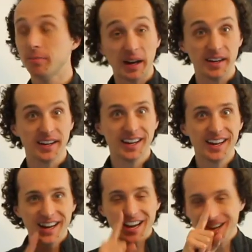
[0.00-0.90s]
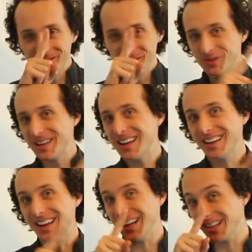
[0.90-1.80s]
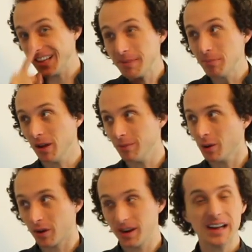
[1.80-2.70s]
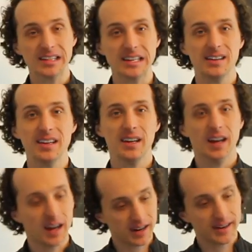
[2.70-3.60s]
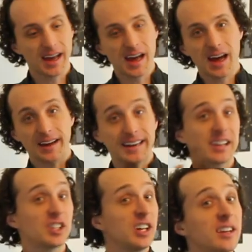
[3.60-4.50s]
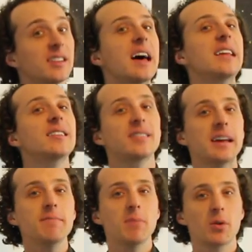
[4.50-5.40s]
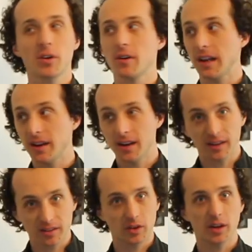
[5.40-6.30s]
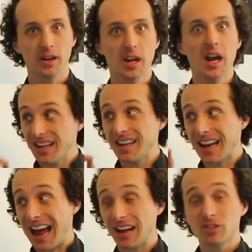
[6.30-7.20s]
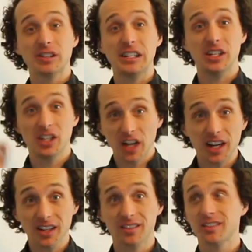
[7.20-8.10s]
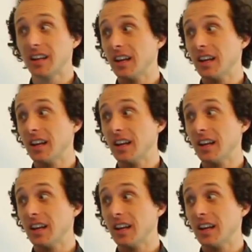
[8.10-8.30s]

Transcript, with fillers: But if you take a light bulb or an LED and attach it to that same motor in a circuit, it actually does